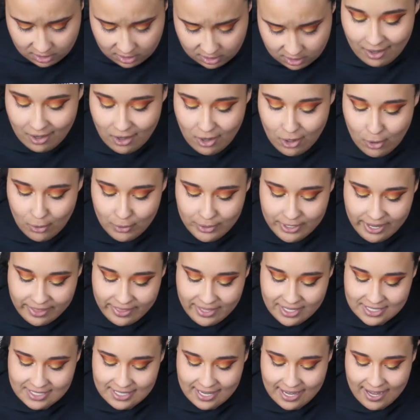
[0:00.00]
Oh, now
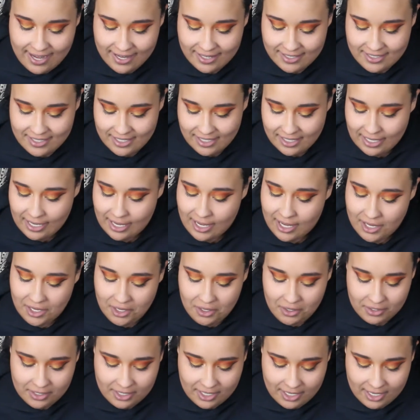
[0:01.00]
that's acting.
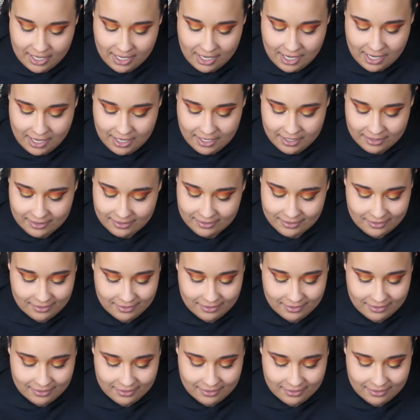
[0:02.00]
Hell yeah.